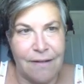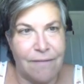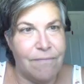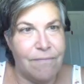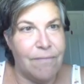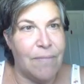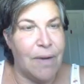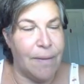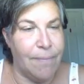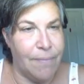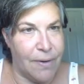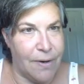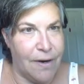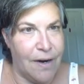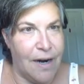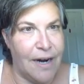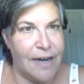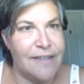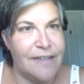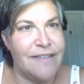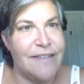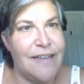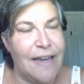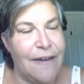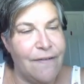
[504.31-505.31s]
Remember,
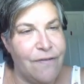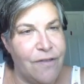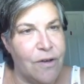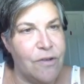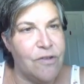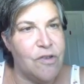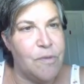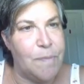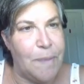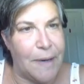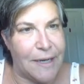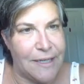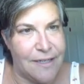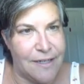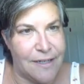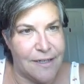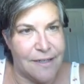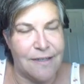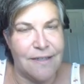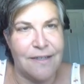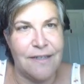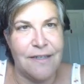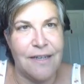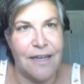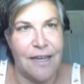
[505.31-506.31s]
I saved those
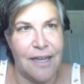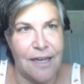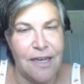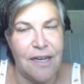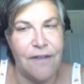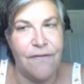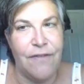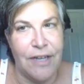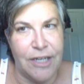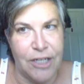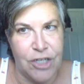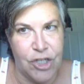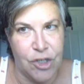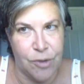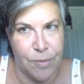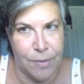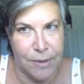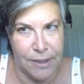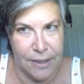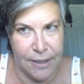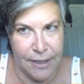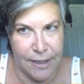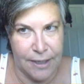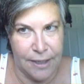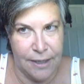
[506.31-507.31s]
buttons
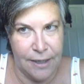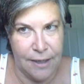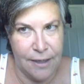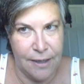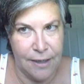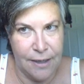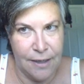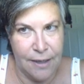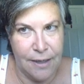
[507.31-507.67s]
individually.